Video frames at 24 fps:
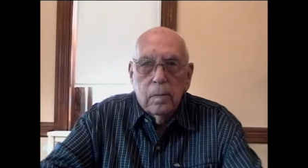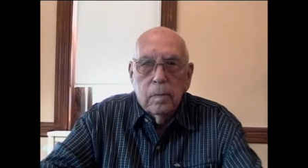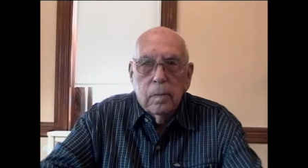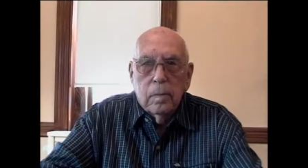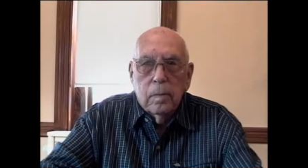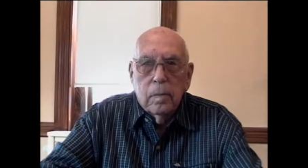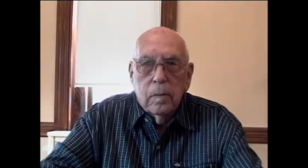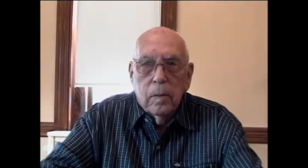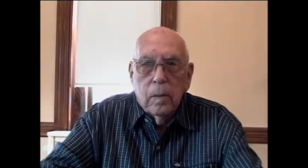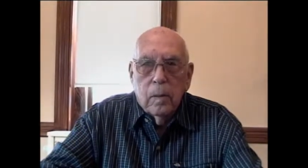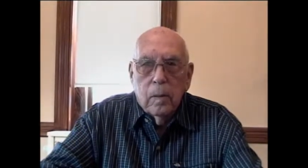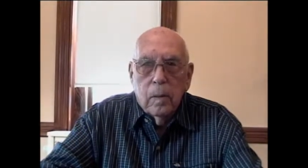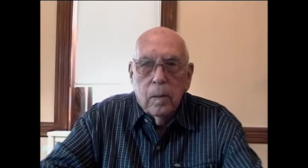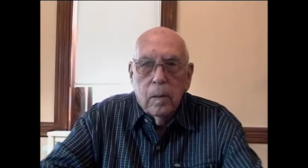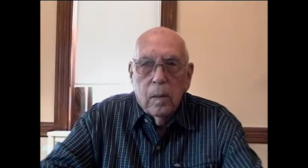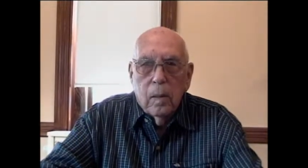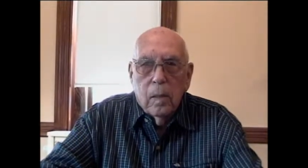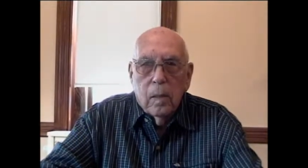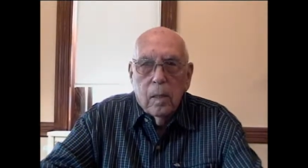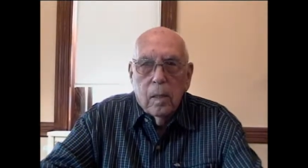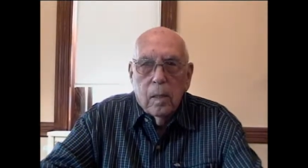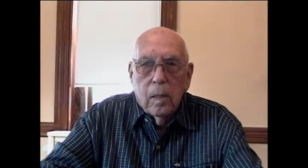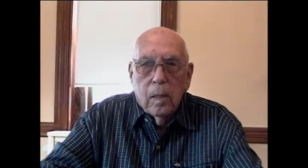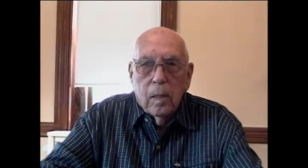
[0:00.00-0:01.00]
Yeah, I've been
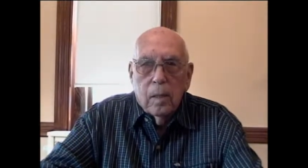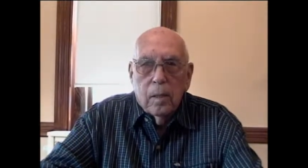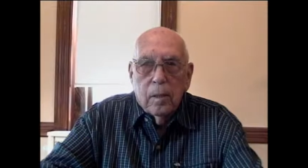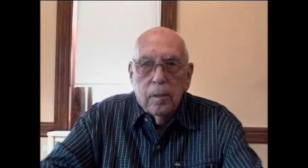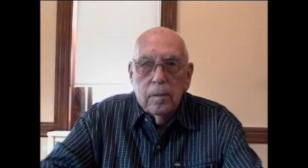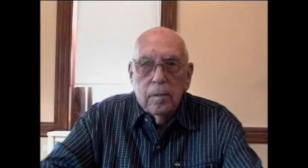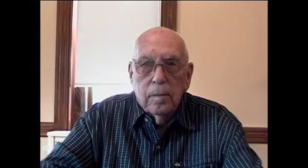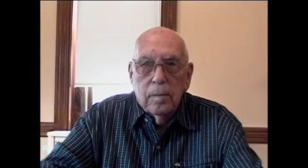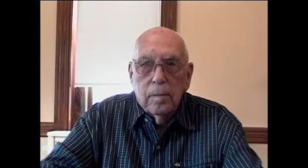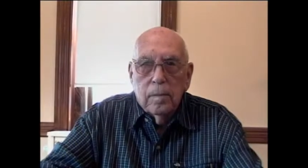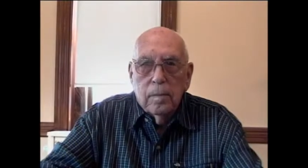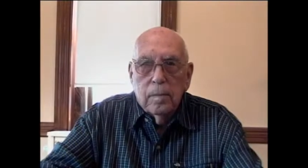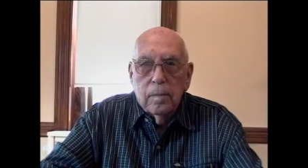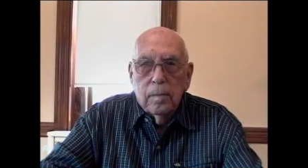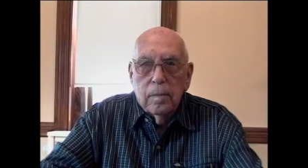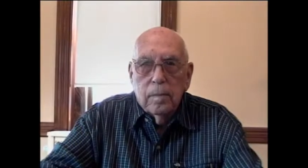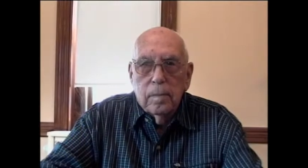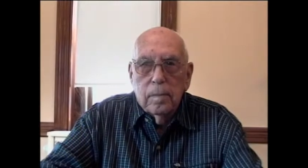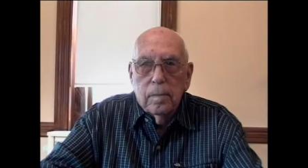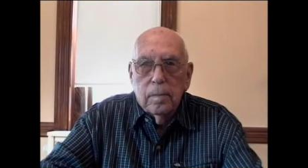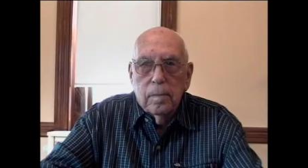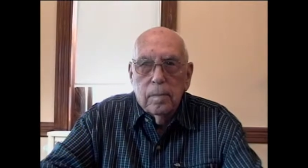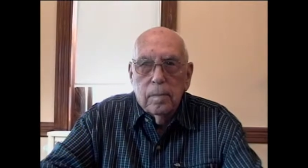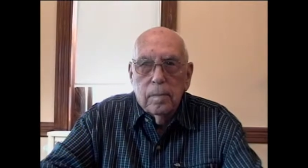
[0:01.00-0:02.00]
out of bikes for
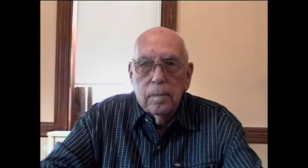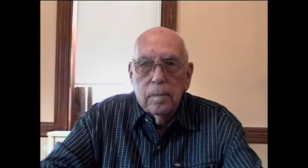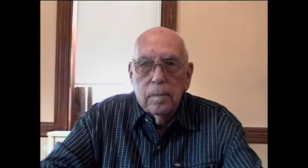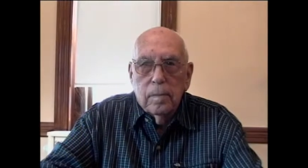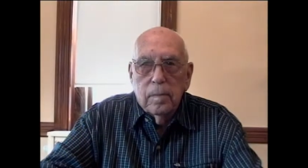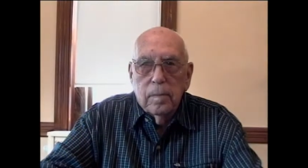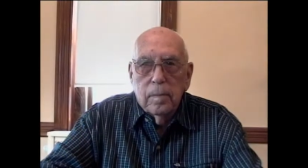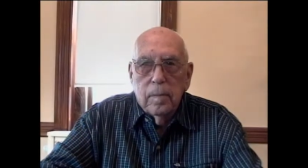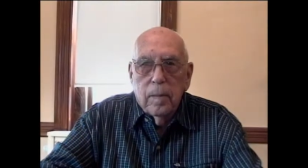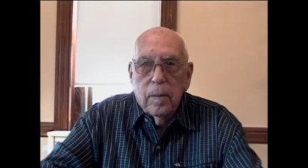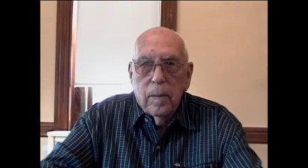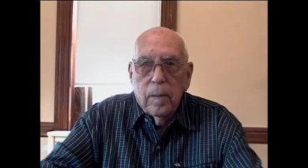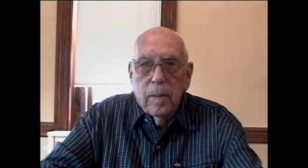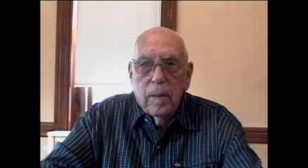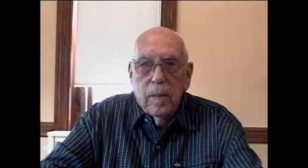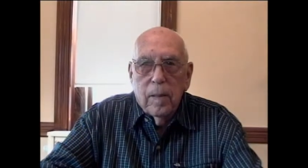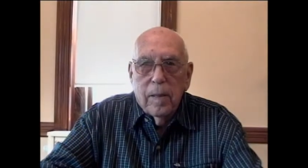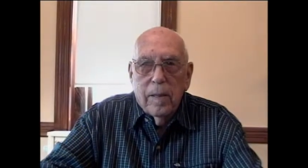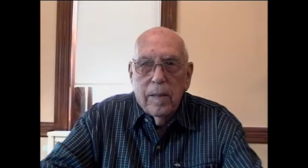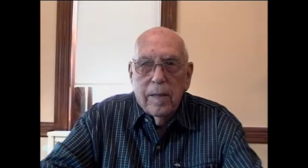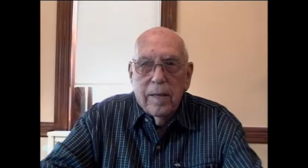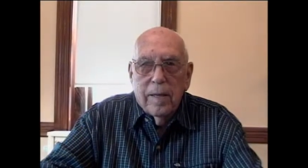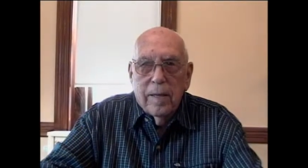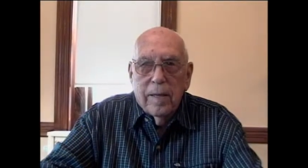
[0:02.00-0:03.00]
a number of years,
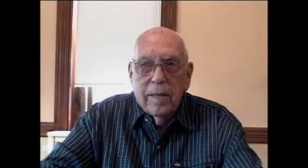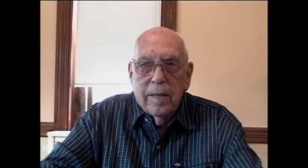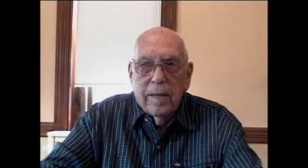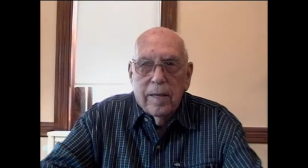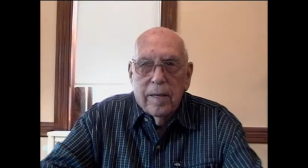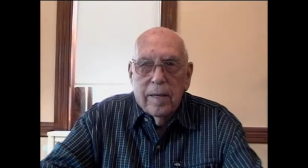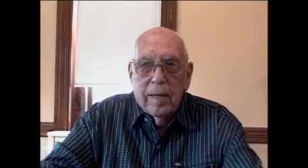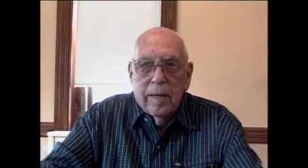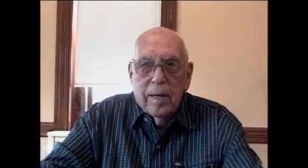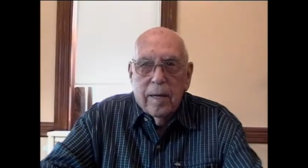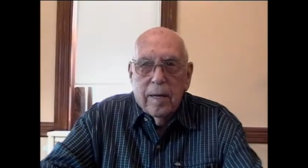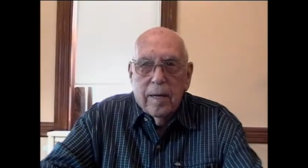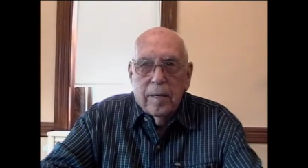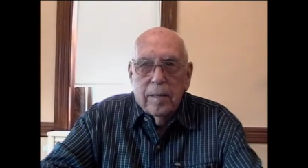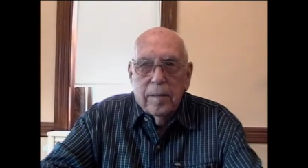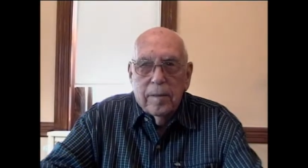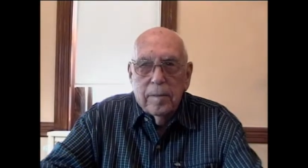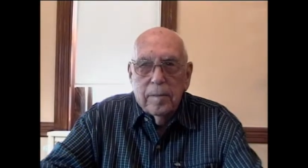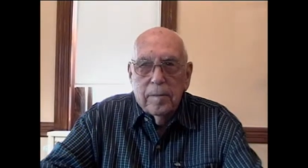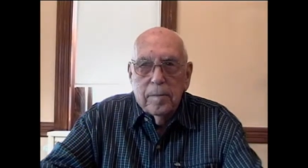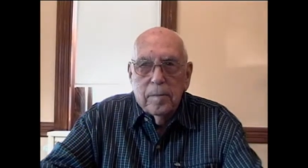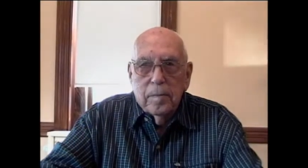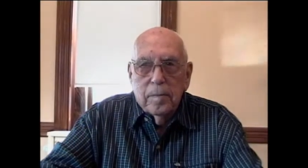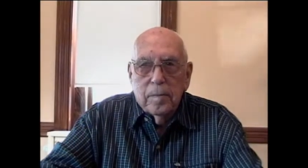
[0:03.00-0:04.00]
but
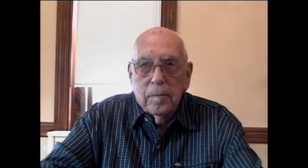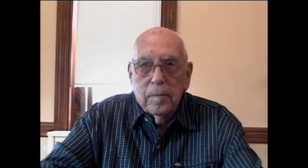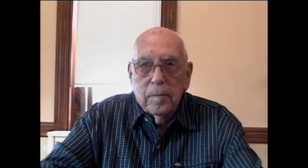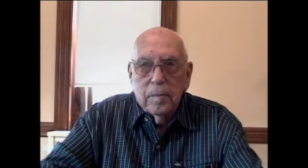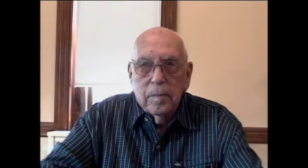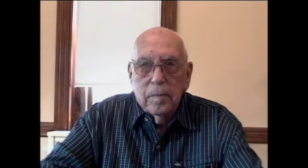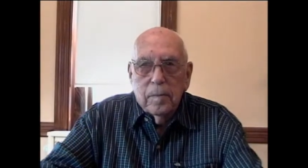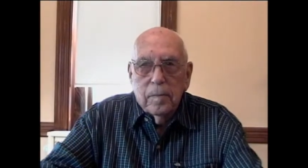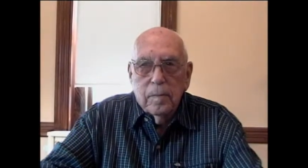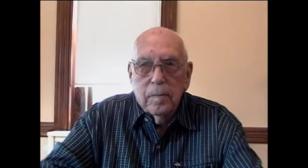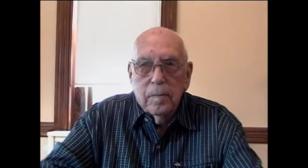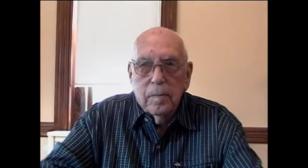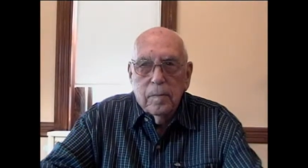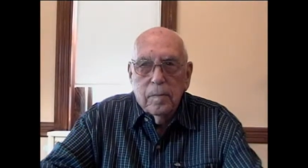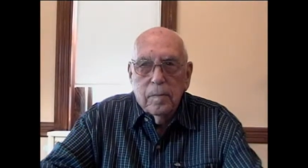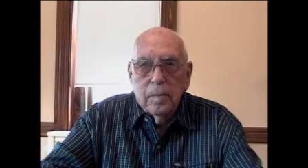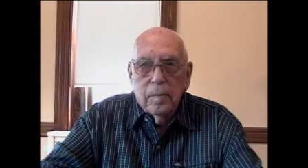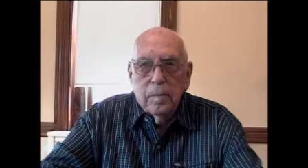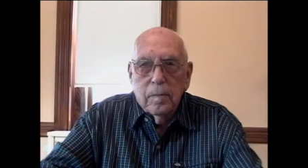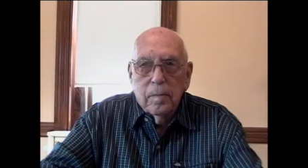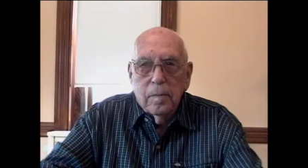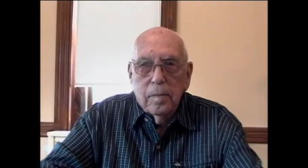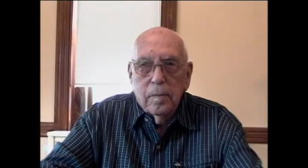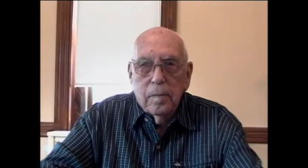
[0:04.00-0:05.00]
yeah,
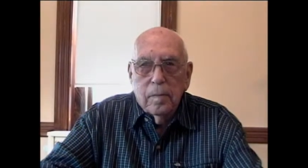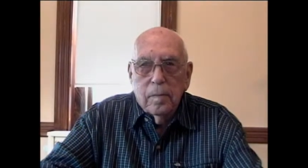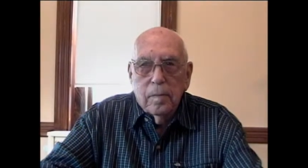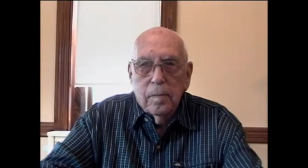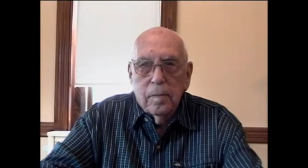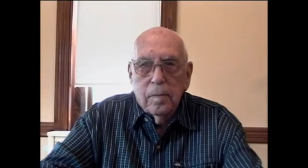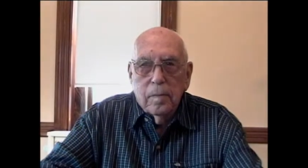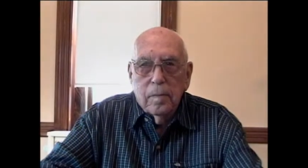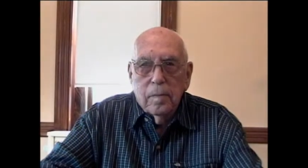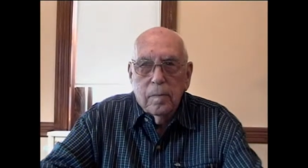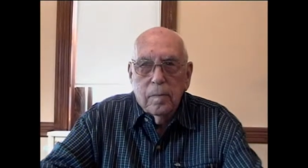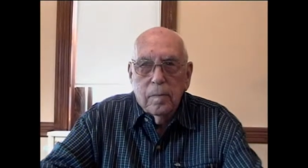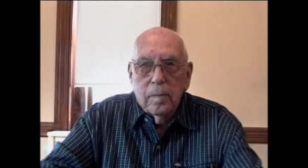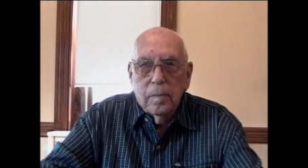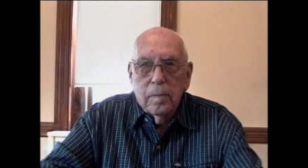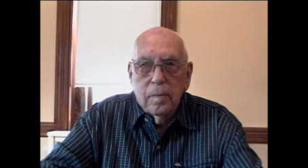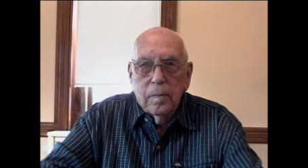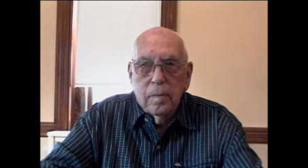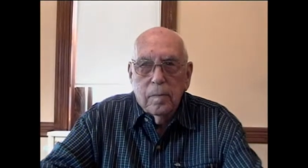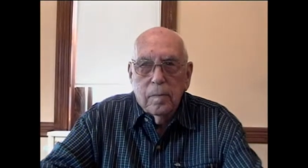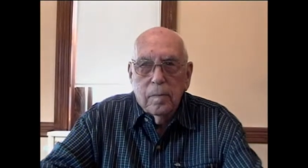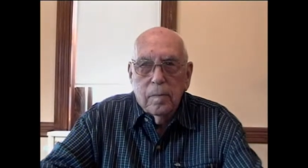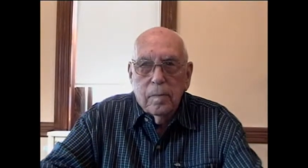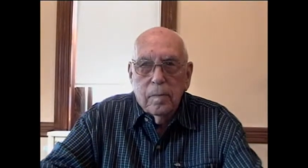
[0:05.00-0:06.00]
I
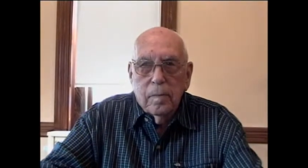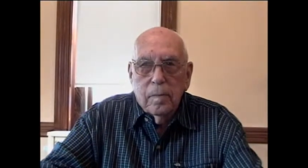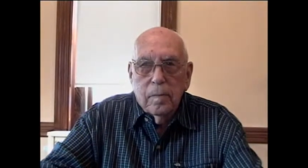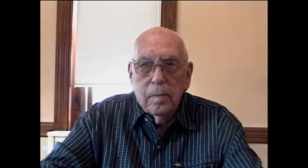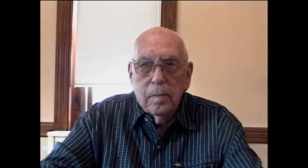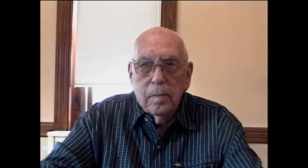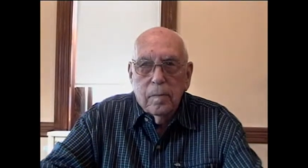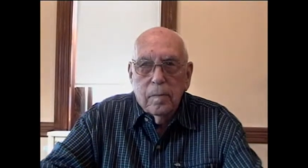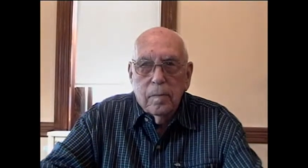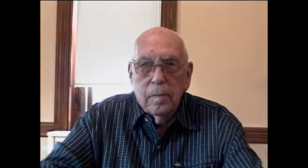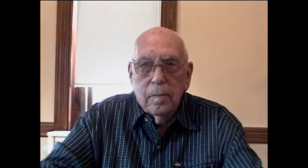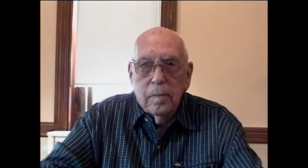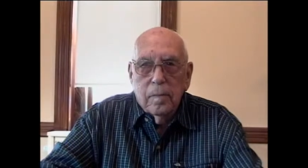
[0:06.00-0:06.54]
bought my